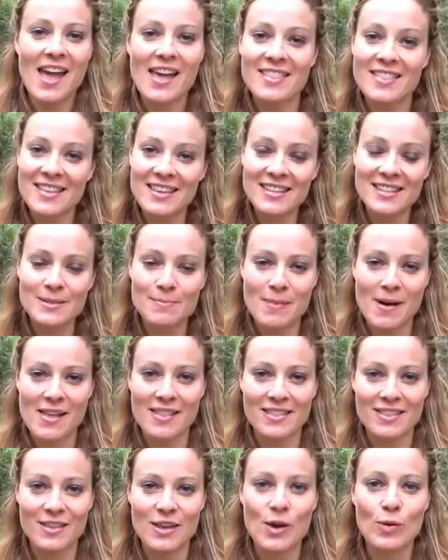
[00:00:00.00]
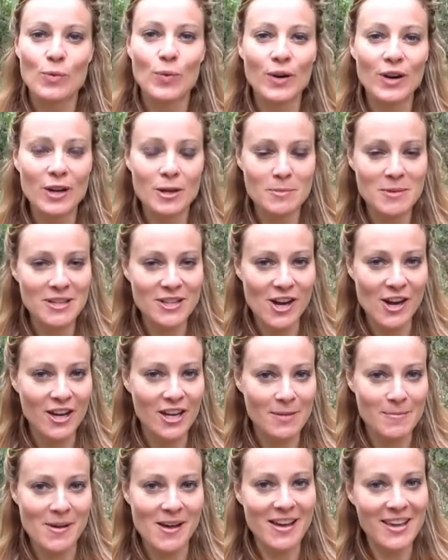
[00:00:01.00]
And this month, we're going to be
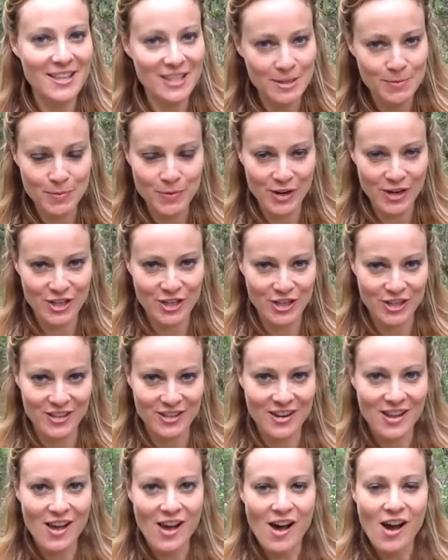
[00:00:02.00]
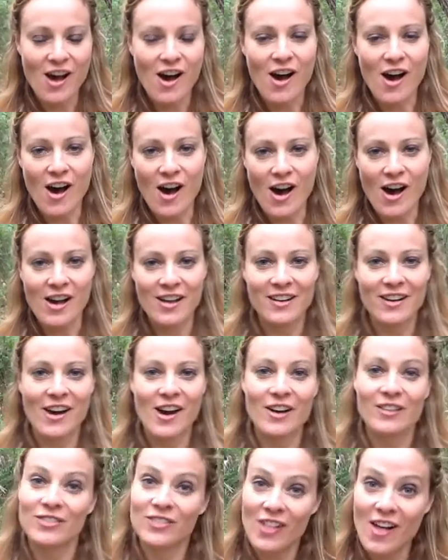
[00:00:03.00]
talking about inspiration on
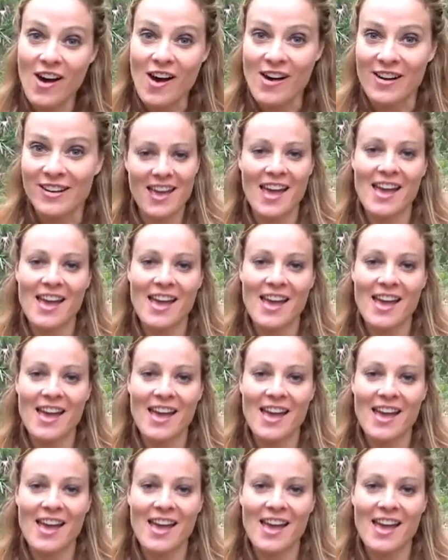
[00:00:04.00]
our vlog.